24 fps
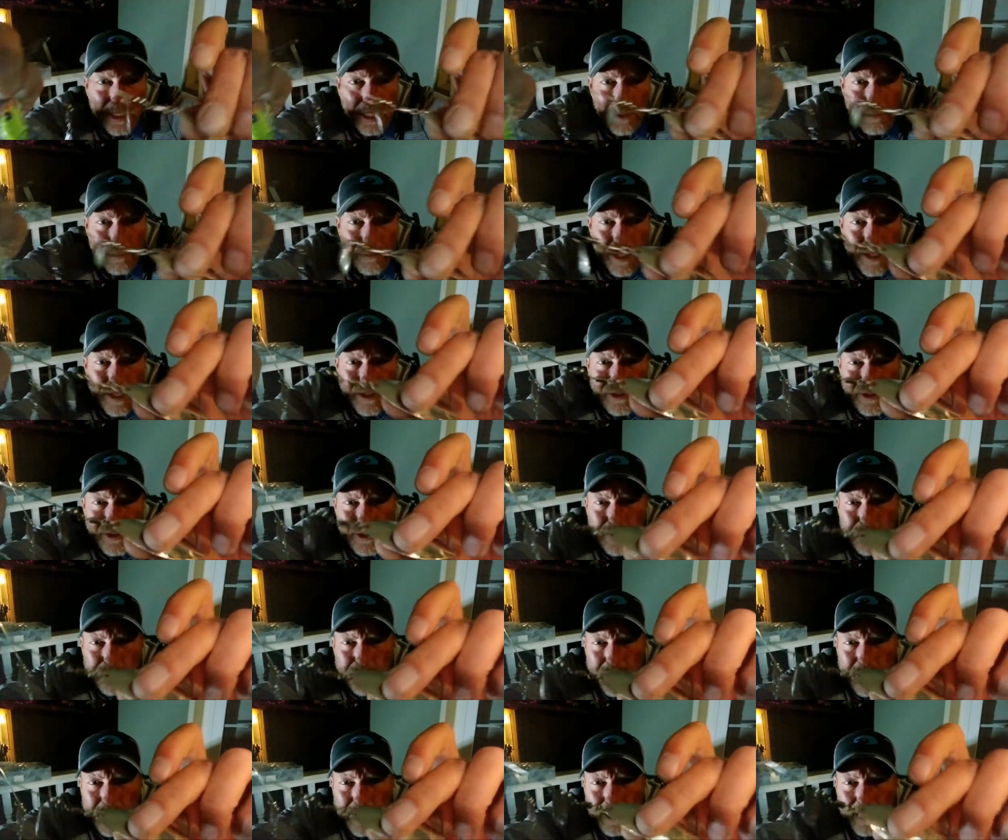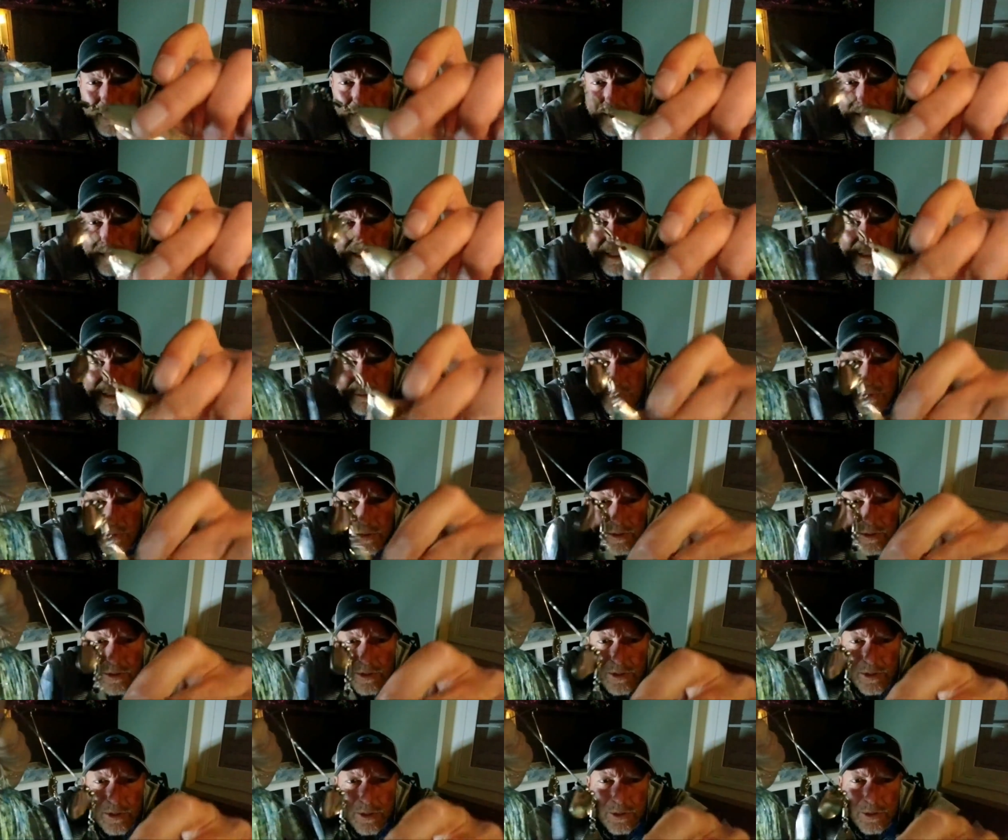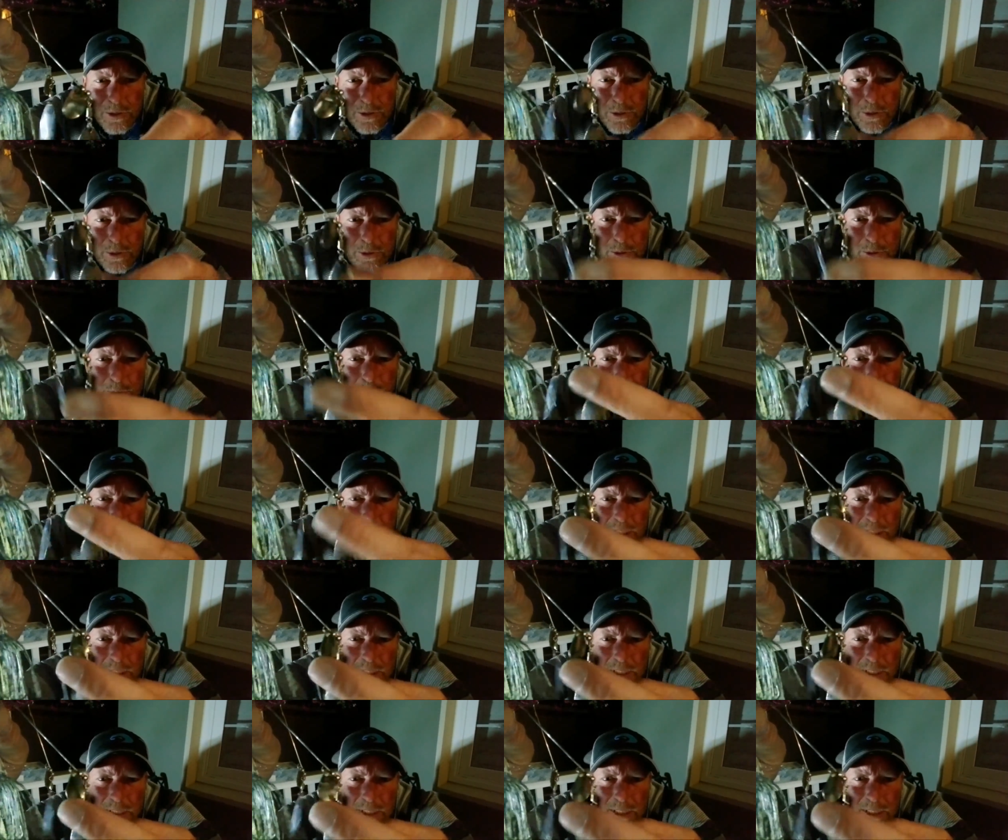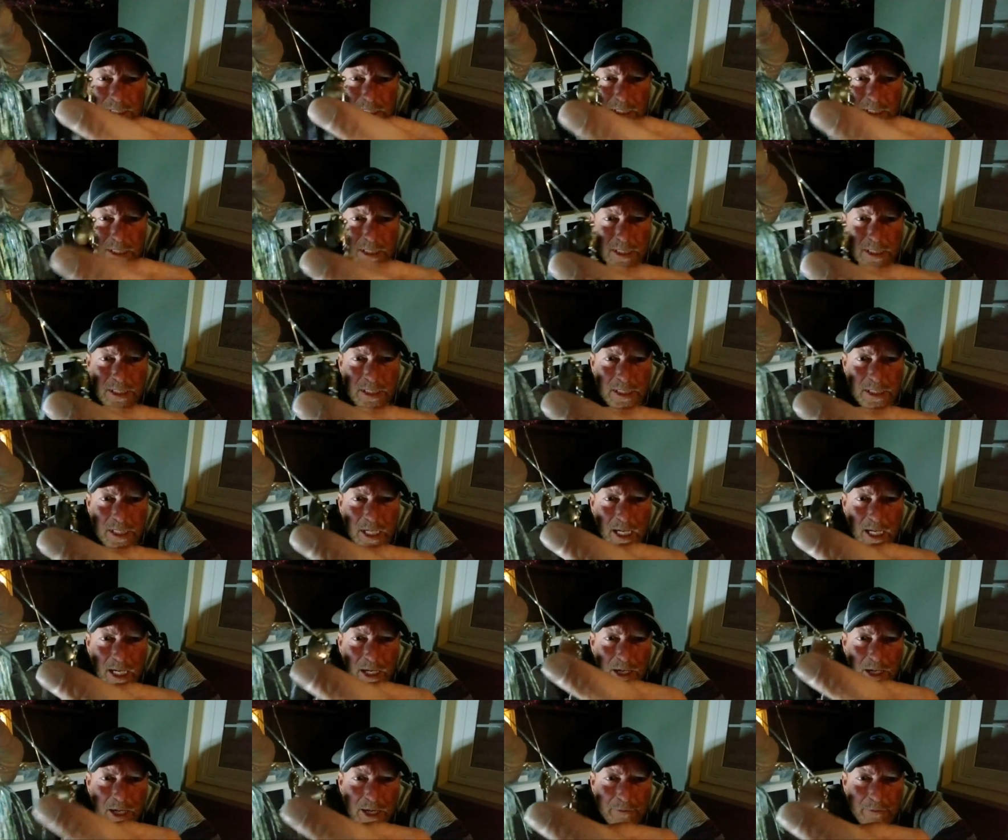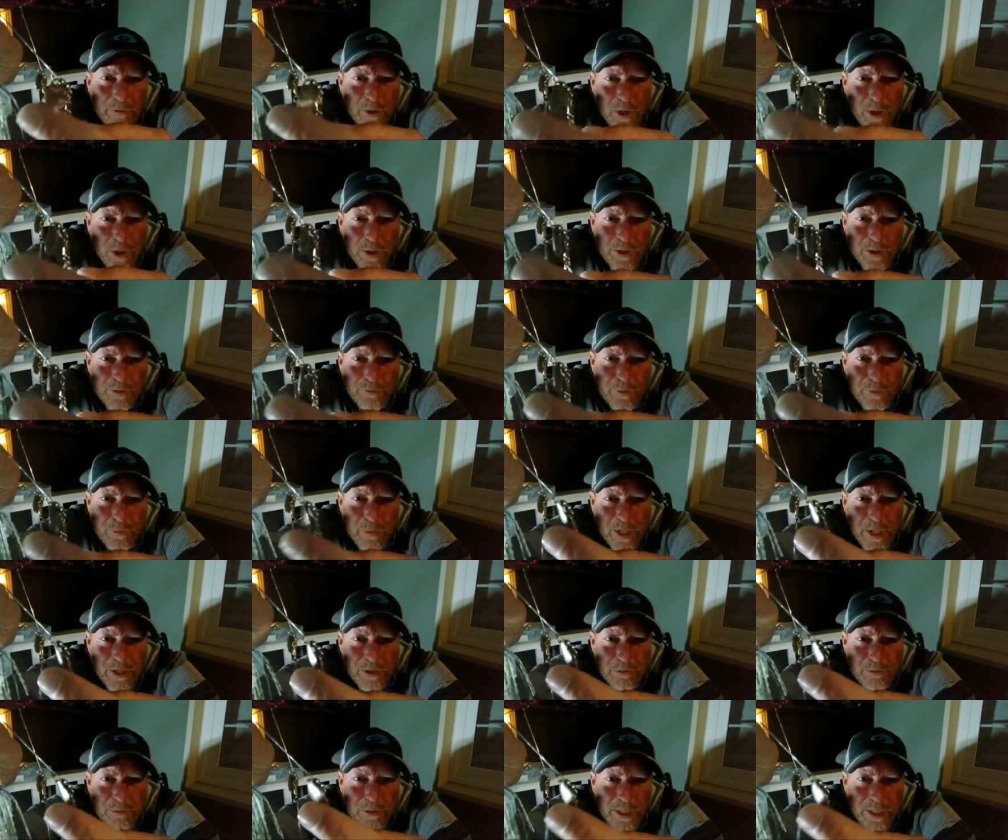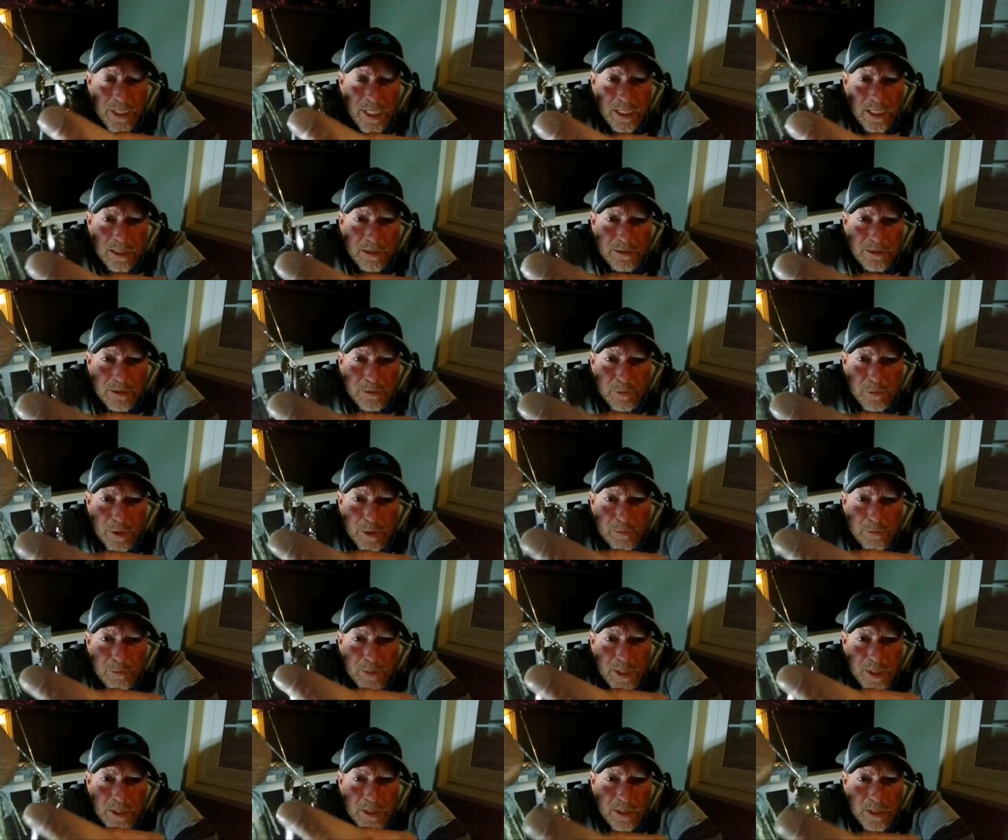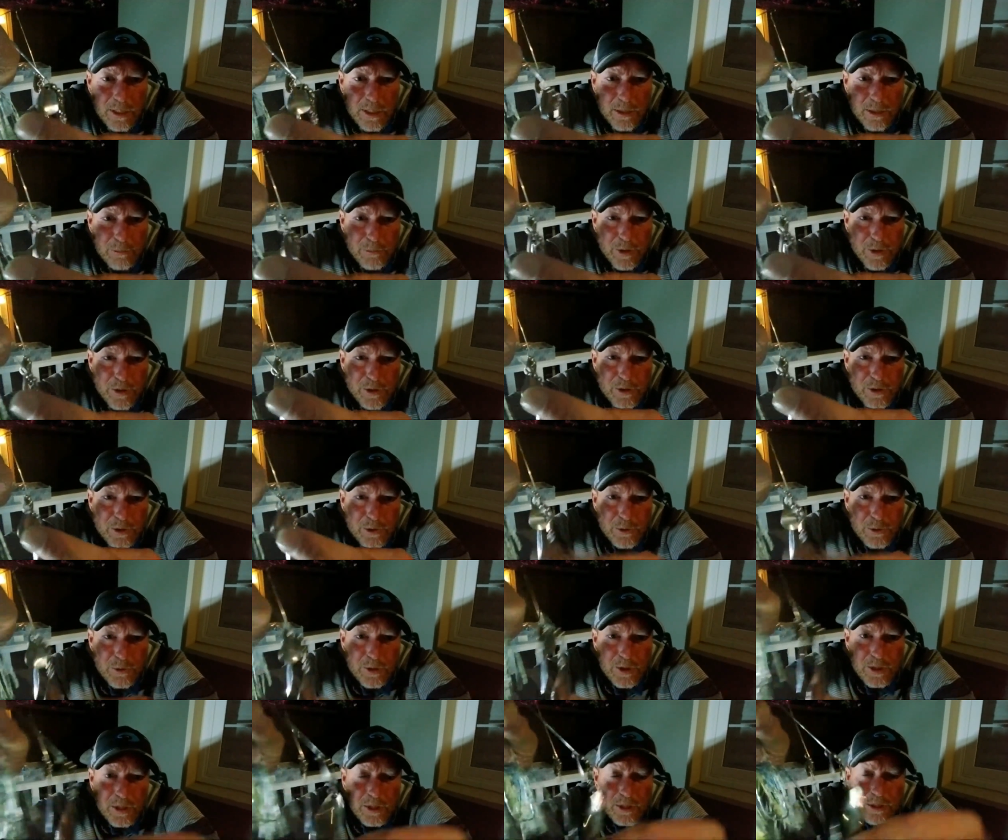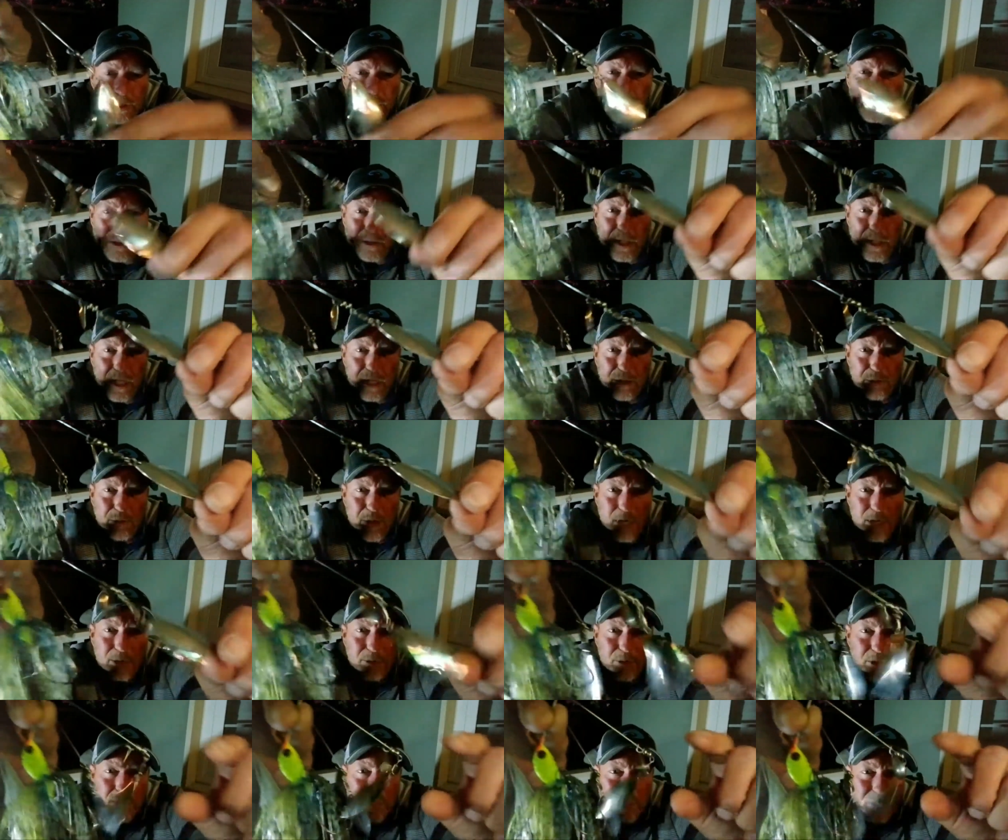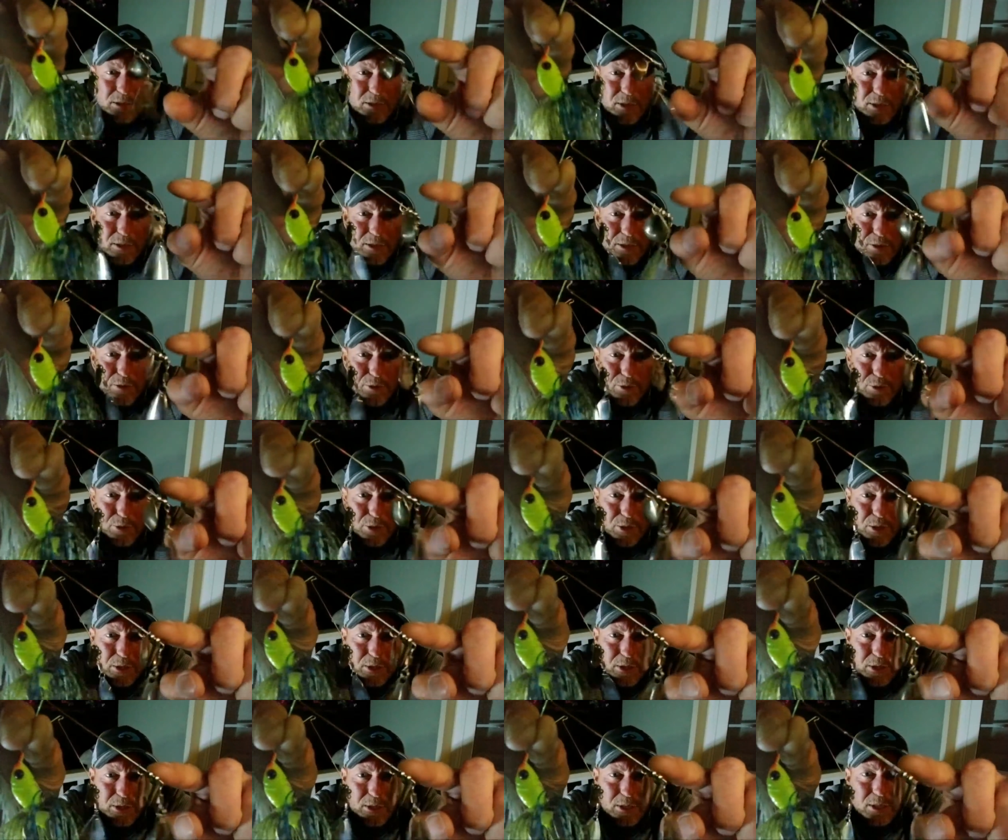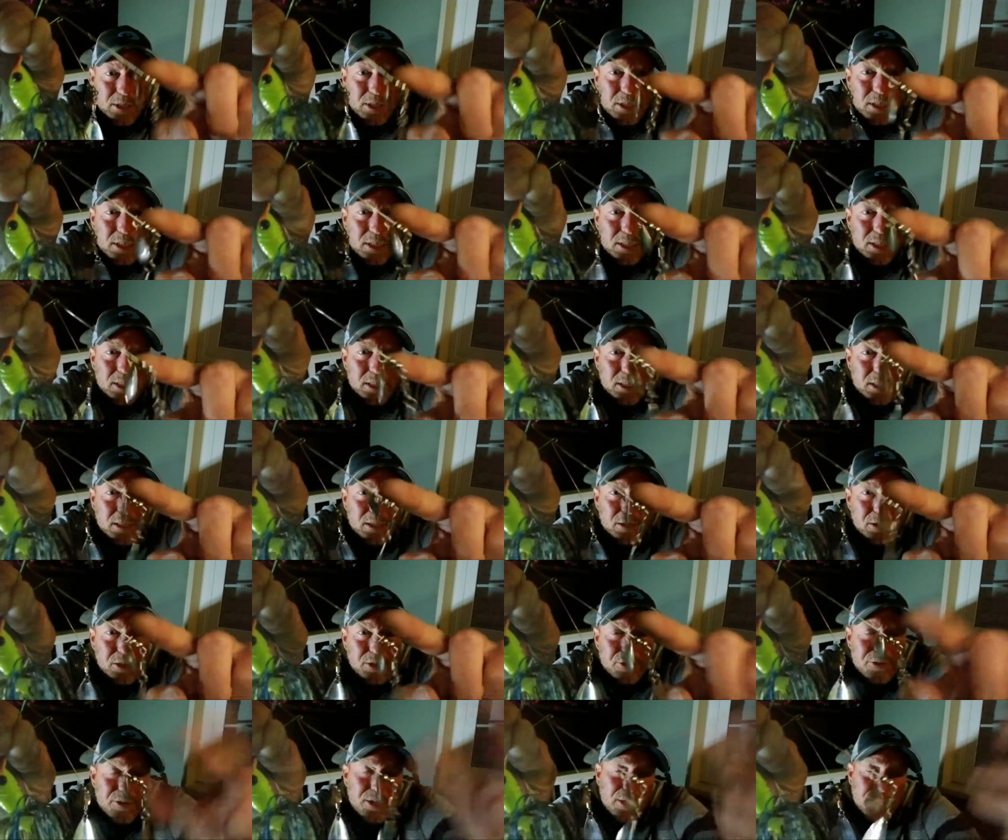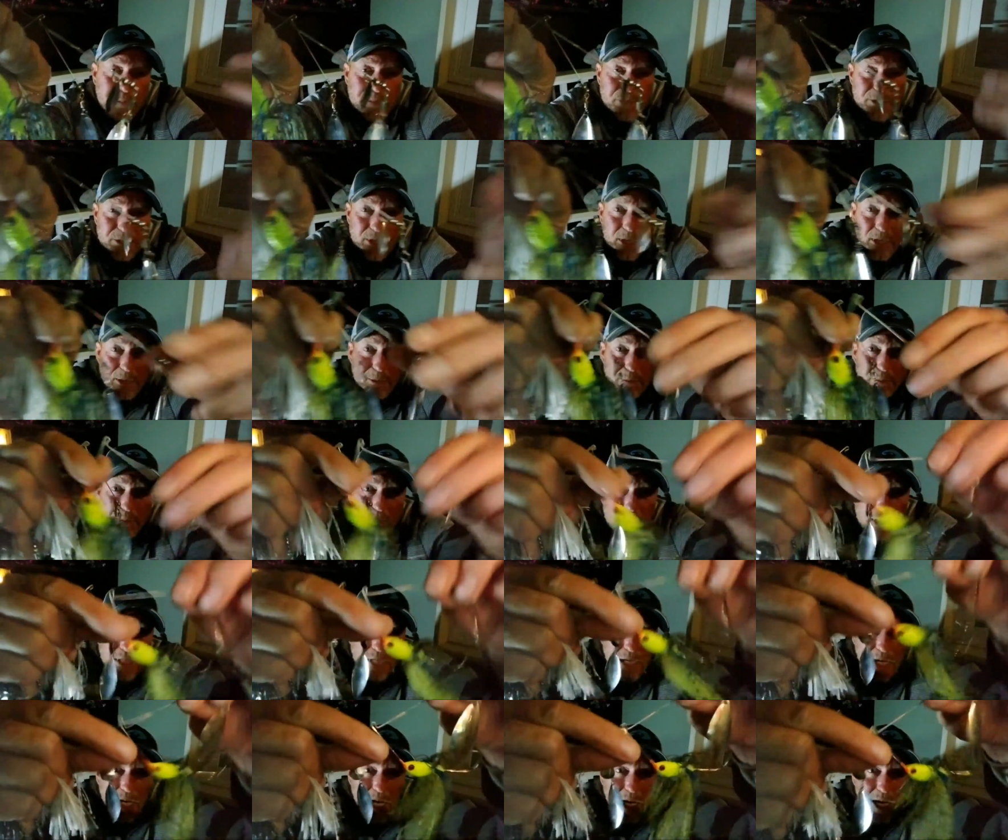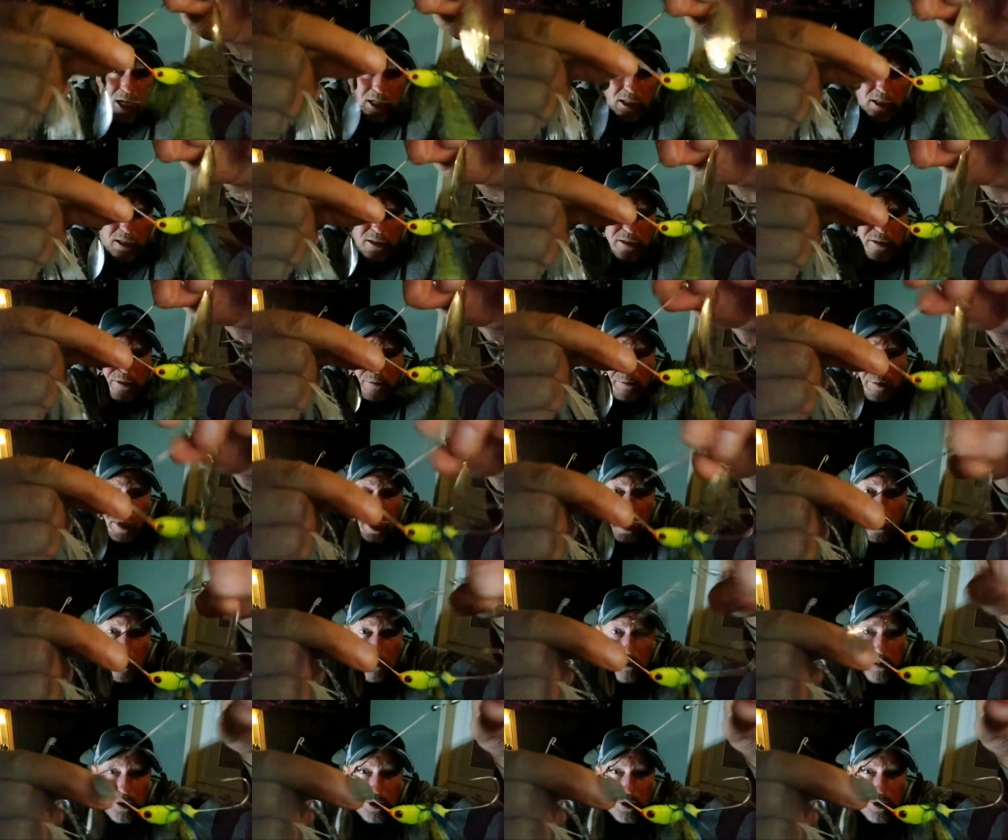I'm not sure, but I think that's a number 2. I have all the information written down somewhere, but the number 2 little Colorado one, it's got the 2 little, they're all set up the same. I custom bent them